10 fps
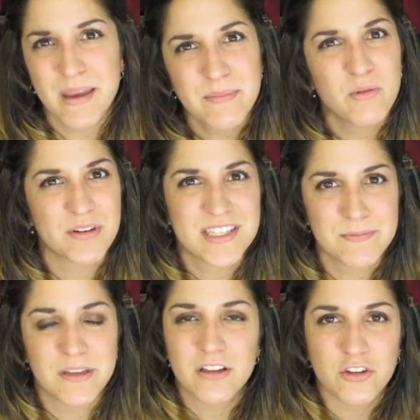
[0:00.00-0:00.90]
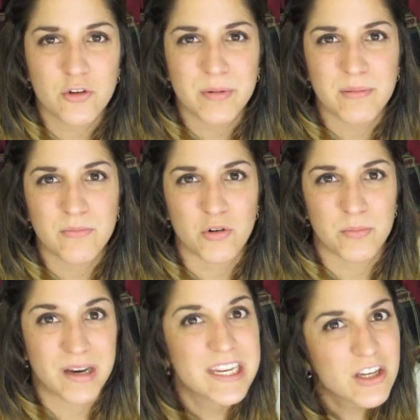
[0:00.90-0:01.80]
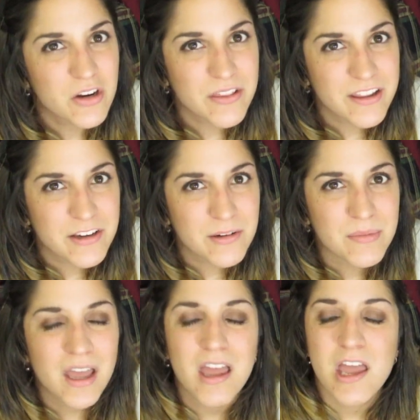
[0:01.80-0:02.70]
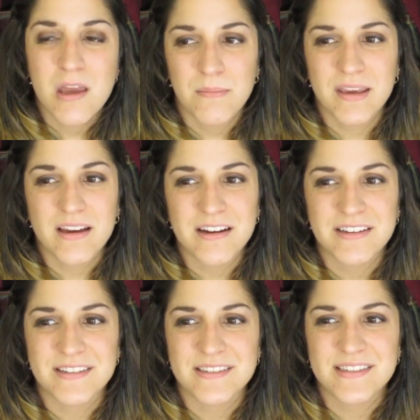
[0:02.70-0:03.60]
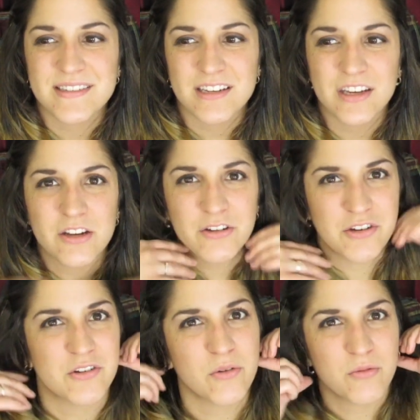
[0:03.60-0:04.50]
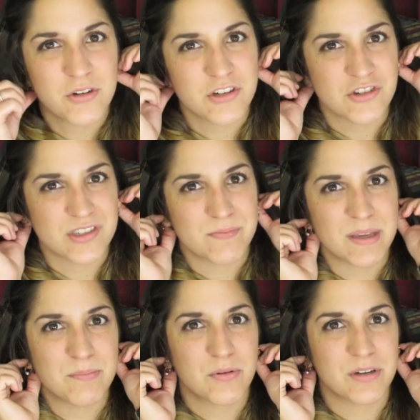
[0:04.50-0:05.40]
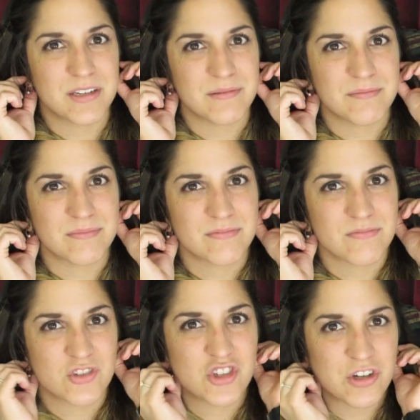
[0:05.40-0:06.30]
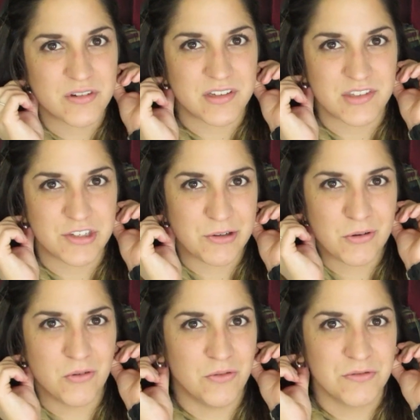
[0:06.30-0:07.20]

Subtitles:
you maybe want to spend a little bit more money on them, because, you know, you don't want to just be putting junk into your